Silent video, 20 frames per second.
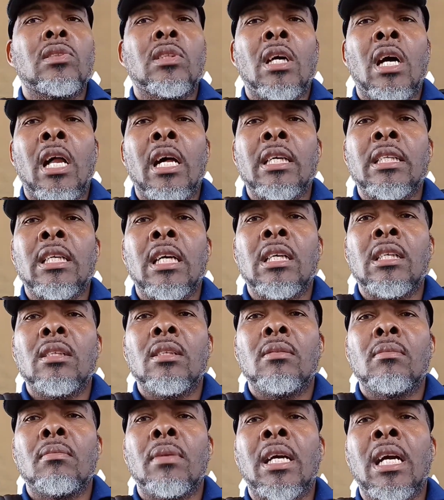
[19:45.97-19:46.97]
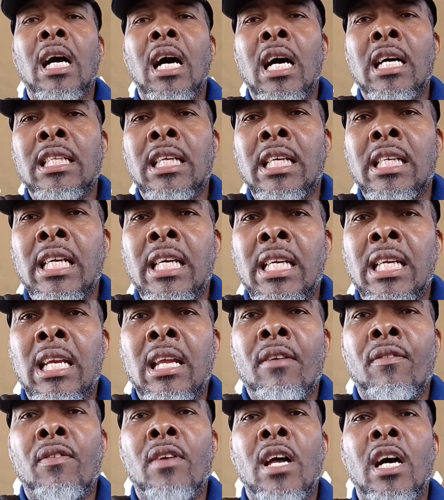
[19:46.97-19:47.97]
You understand? Because I dead
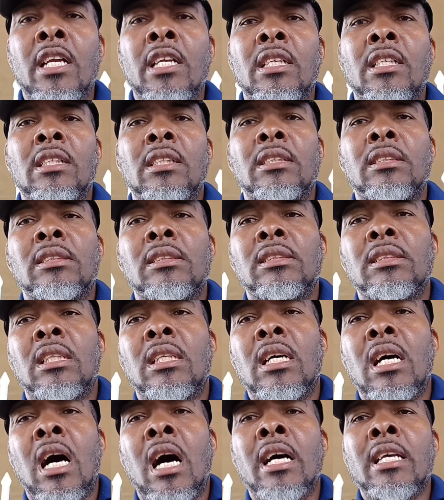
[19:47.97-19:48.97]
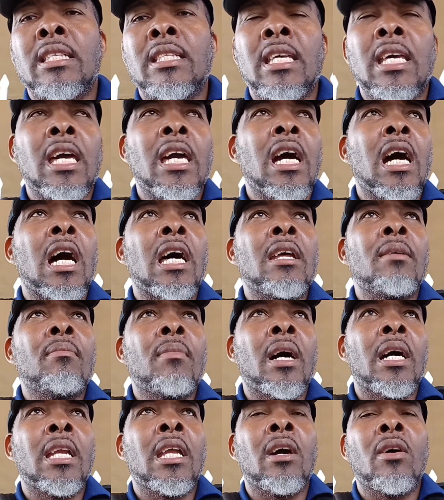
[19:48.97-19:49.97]
left land. I say, I ah, the
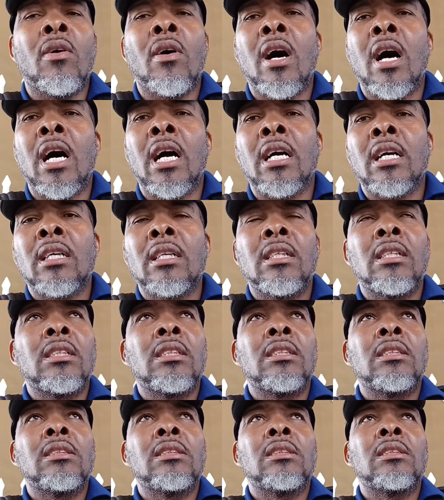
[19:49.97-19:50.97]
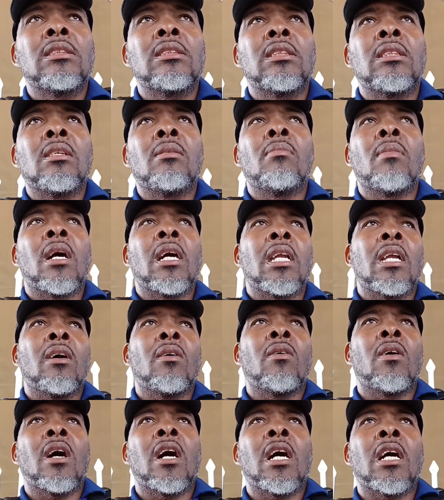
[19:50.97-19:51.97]
man they want, the man they
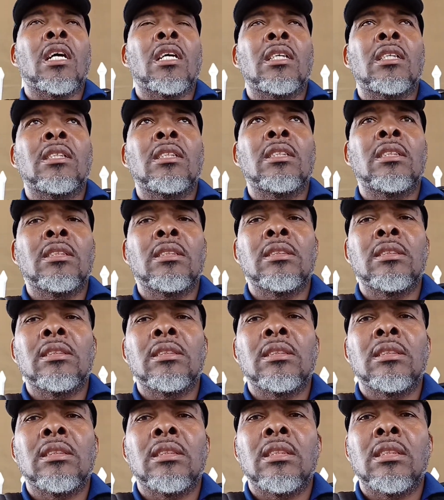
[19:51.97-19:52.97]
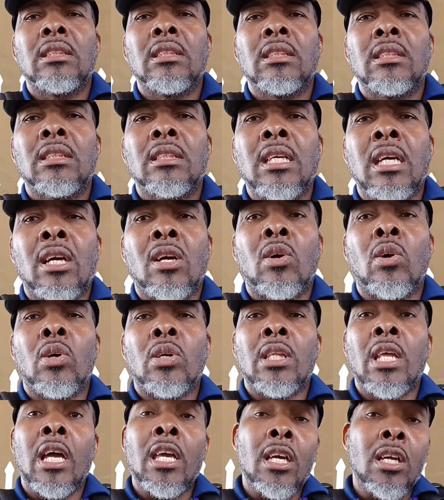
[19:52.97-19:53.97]
want take
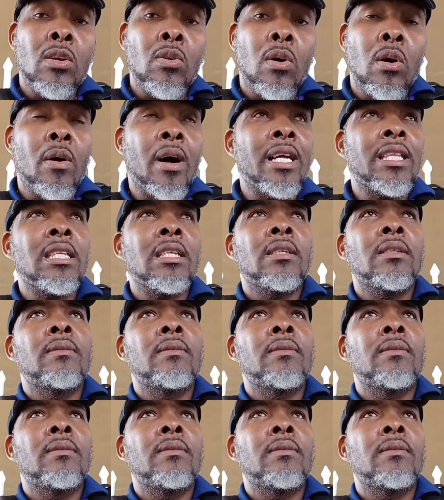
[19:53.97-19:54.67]
out. And you know what?